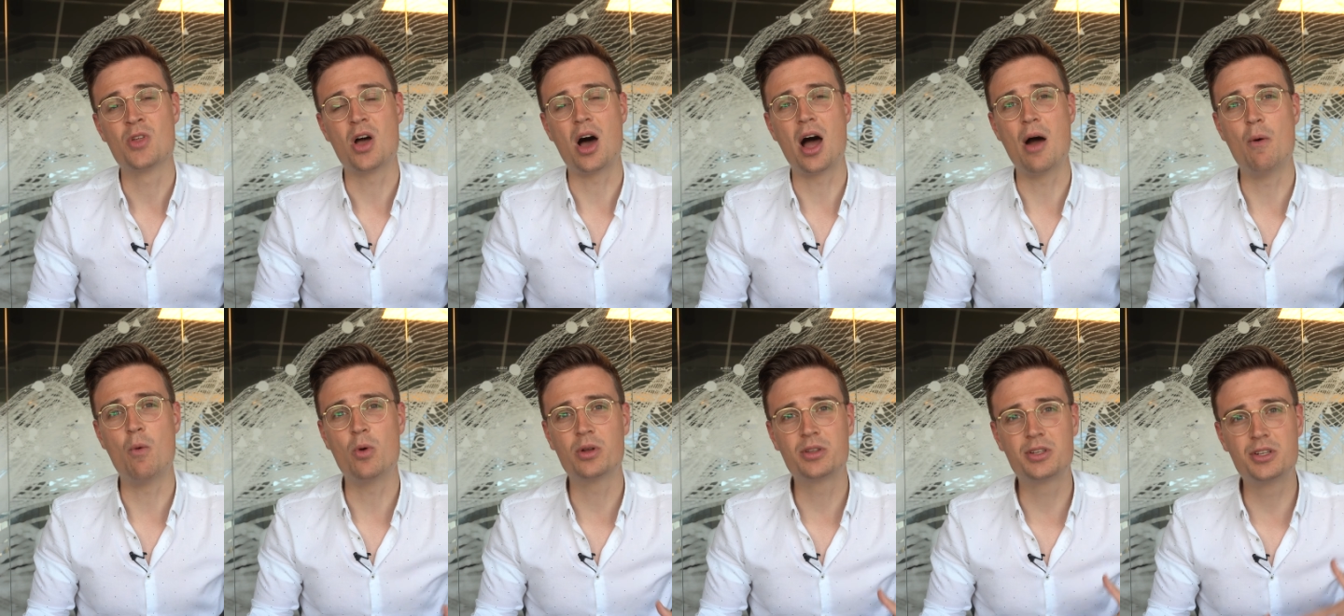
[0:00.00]

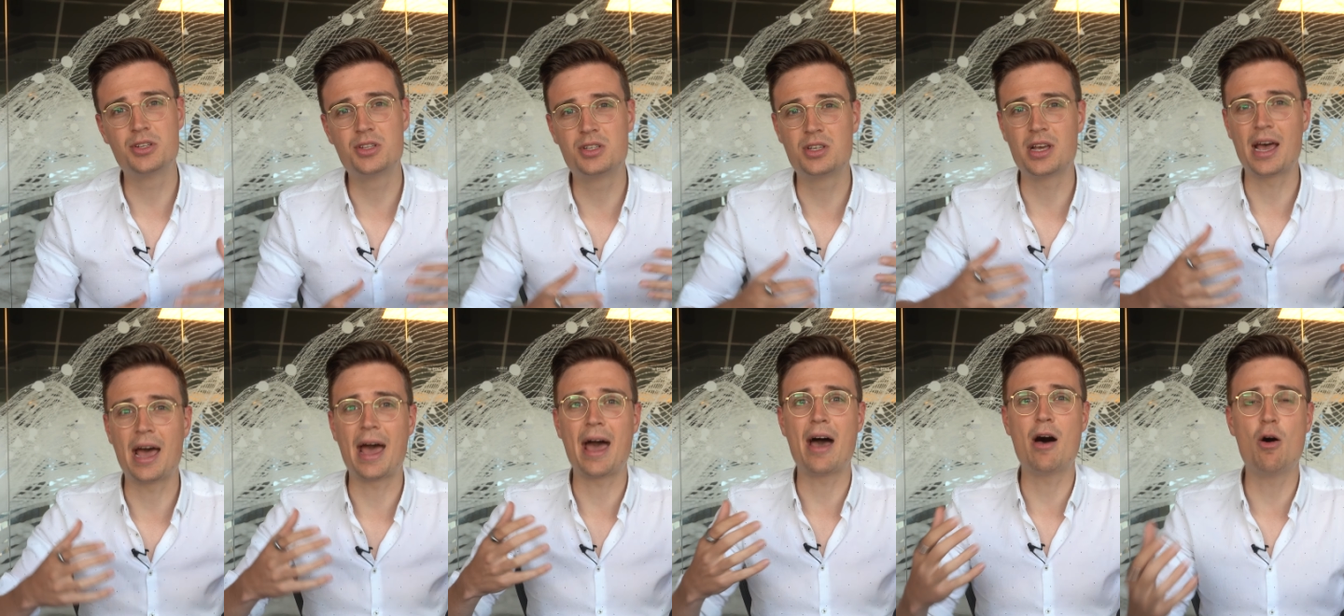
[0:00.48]
I wanted
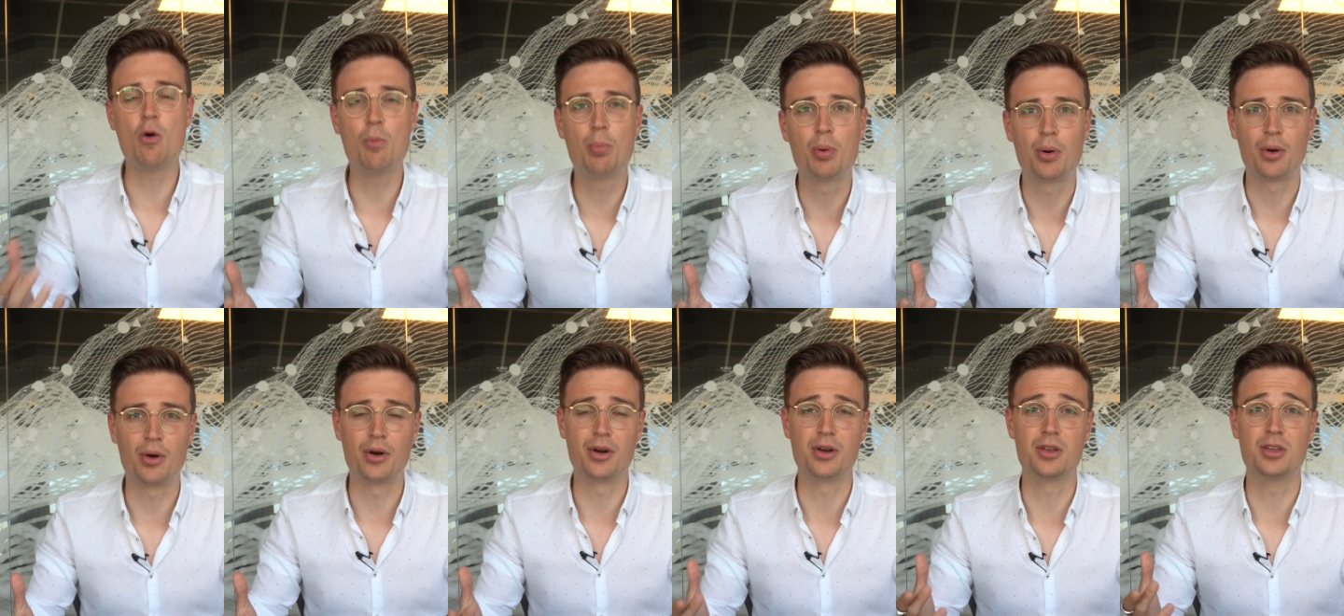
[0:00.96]
to help
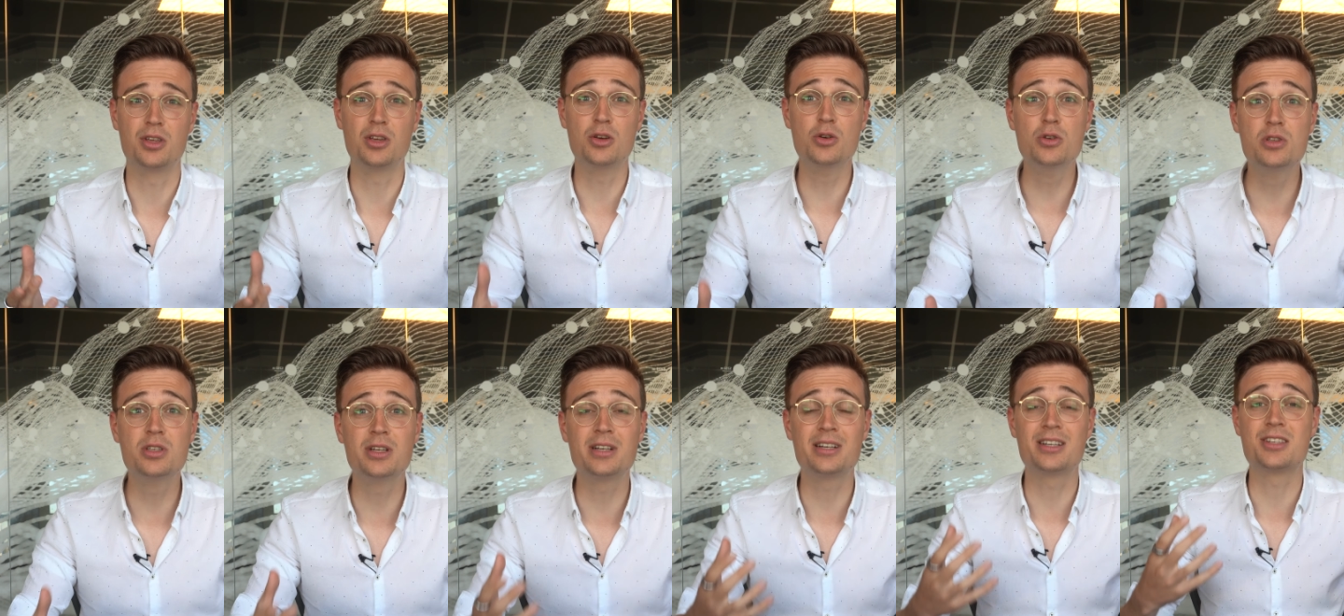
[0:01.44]
her
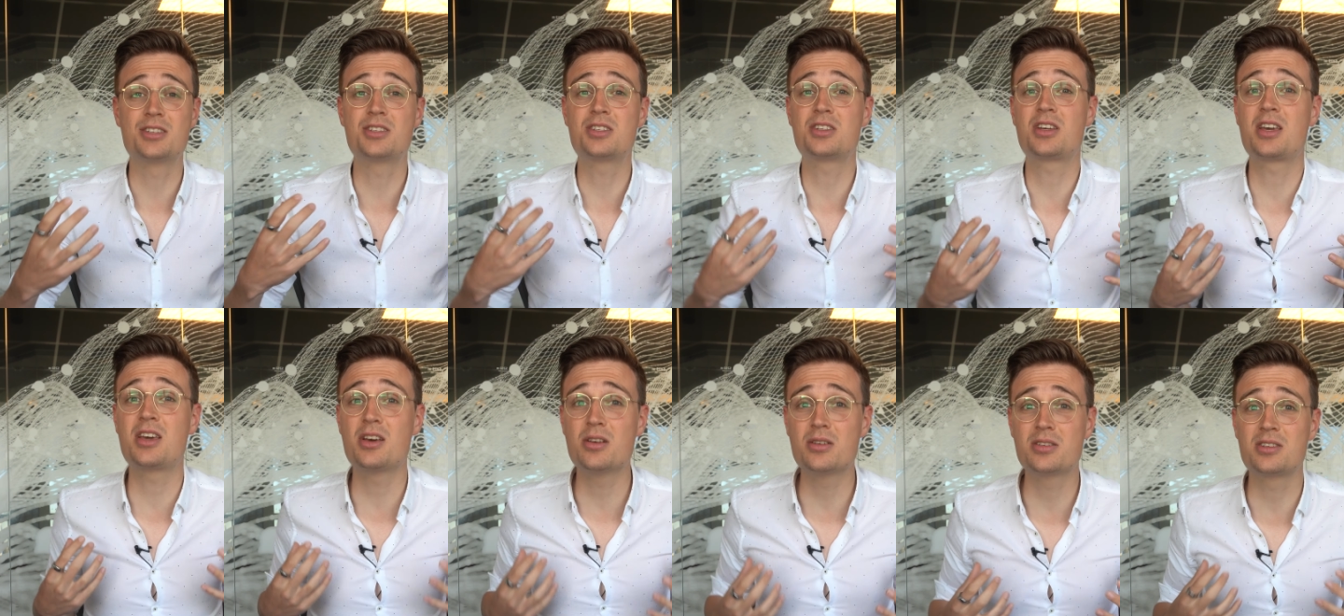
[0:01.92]
using the
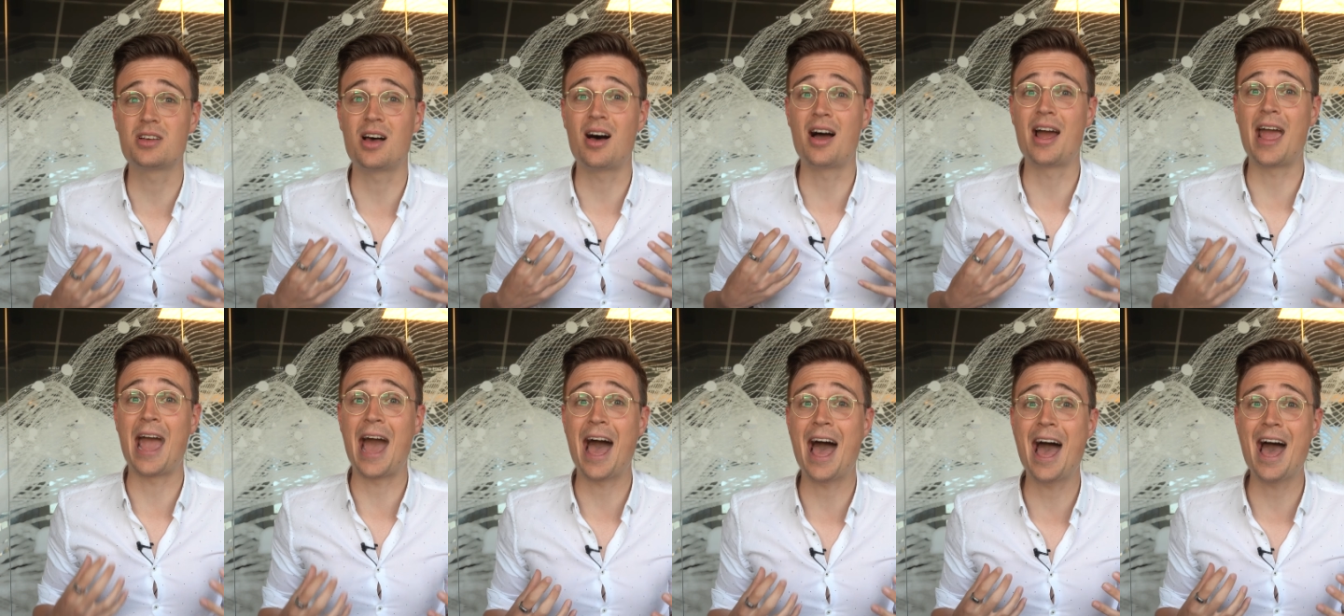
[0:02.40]
skills
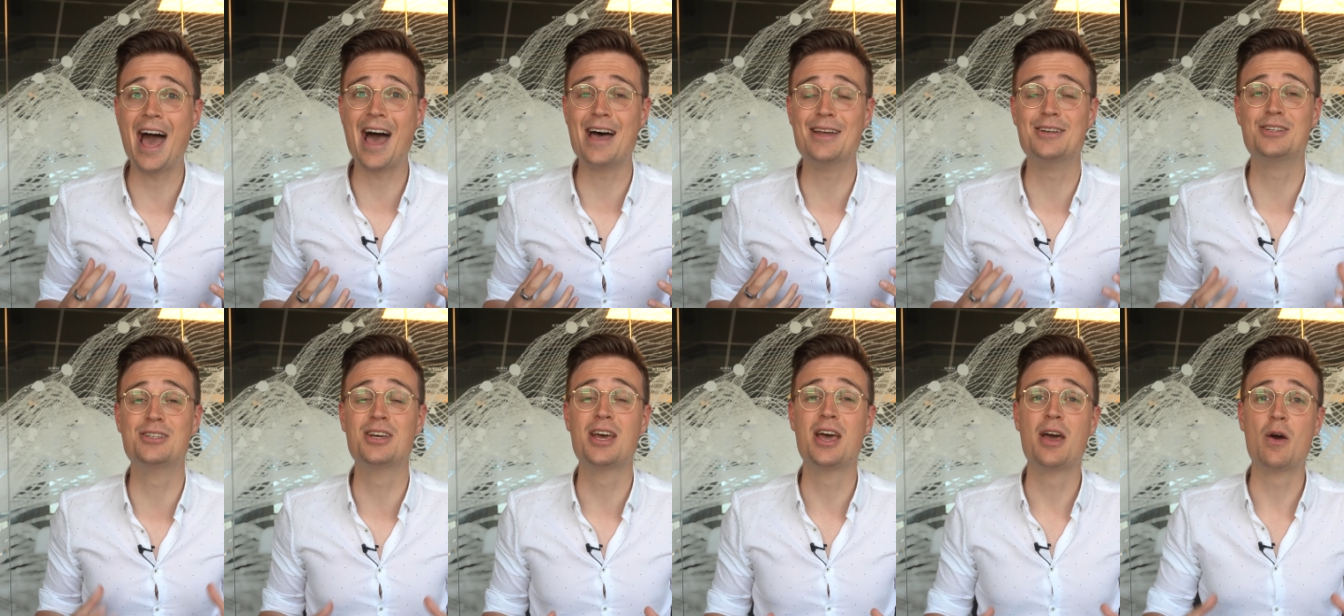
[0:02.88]
I
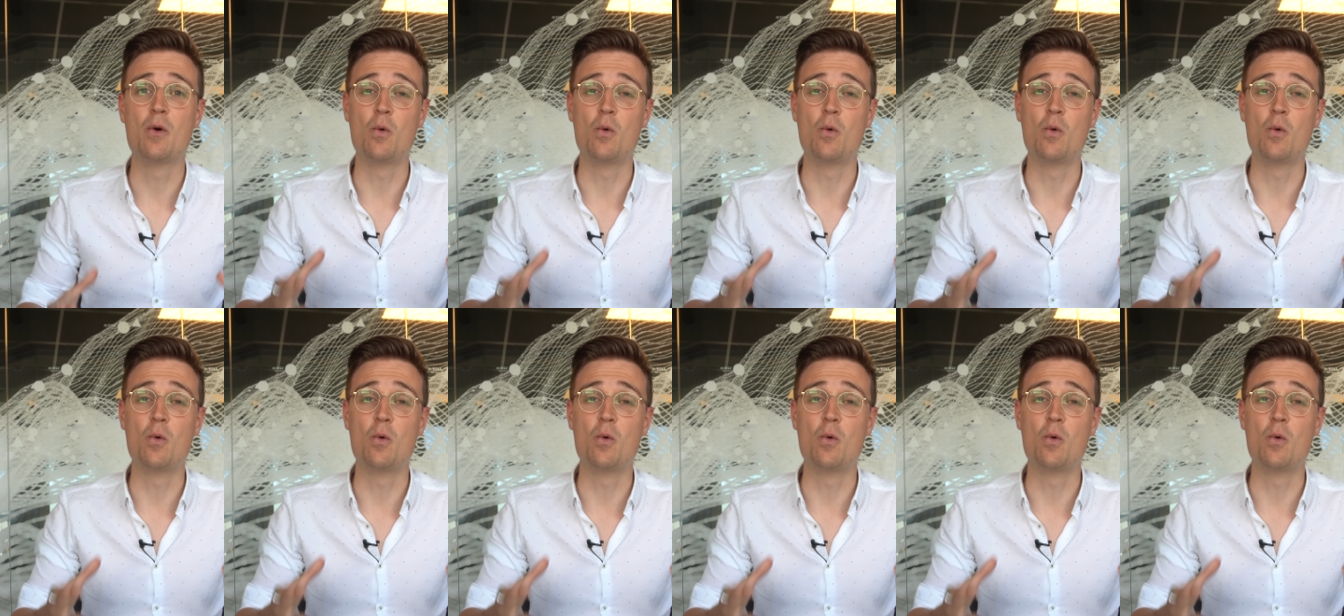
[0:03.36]
had